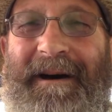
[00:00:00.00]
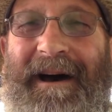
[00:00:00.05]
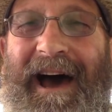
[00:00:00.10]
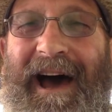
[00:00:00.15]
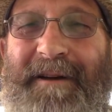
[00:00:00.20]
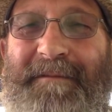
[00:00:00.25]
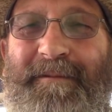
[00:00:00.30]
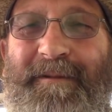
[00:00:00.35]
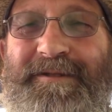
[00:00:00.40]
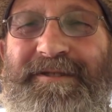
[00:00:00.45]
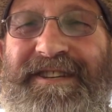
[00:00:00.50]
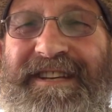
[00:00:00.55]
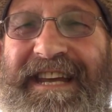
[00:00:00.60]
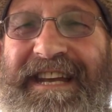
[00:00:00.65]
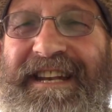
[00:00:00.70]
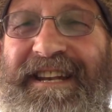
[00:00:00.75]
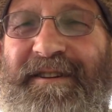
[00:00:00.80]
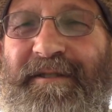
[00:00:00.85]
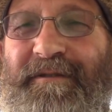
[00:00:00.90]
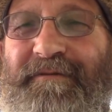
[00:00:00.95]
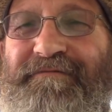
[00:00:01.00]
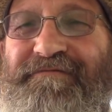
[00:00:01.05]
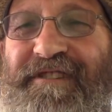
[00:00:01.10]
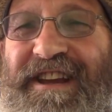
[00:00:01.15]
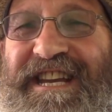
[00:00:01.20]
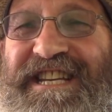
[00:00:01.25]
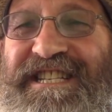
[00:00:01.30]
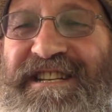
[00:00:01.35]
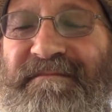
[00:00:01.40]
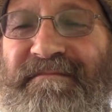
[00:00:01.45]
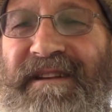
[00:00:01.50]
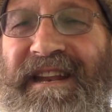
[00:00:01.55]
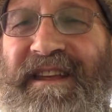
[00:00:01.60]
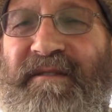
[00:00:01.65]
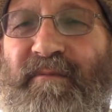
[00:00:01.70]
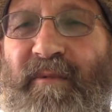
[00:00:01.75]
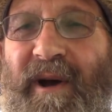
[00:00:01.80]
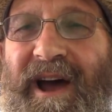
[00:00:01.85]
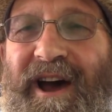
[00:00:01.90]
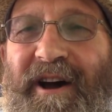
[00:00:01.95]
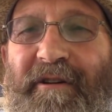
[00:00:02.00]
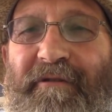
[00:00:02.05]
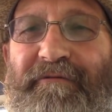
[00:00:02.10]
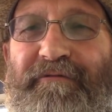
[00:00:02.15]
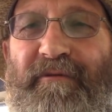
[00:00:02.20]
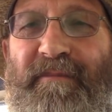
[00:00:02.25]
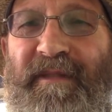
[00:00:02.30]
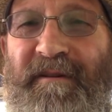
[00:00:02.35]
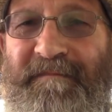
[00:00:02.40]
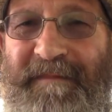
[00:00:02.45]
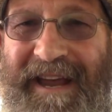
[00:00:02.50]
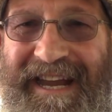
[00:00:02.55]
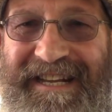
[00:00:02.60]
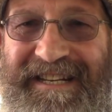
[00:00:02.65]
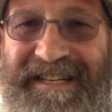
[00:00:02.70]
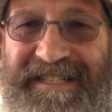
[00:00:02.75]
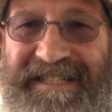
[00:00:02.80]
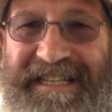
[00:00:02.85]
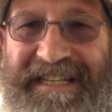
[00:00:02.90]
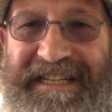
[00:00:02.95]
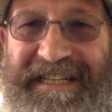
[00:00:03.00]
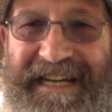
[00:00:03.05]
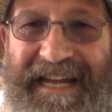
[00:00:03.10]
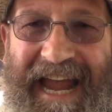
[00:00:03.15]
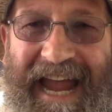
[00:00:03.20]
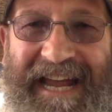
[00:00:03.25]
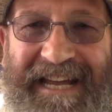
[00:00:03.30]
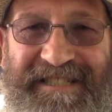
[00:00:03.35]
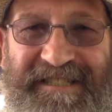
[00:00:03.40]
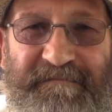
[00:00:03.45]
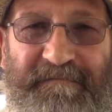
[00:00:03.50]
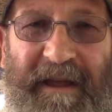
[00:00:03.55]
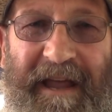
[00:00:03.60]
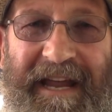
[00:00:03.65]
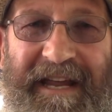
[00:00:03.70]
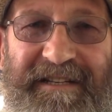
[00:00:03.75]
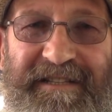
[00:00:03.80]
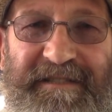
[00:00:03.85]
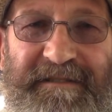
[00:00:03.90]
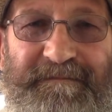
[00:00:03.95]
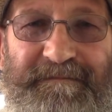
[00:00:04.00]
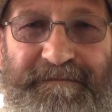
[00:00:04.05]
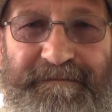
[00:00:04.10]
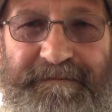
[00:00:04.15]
I was getting on reasonably well from the painting aspect.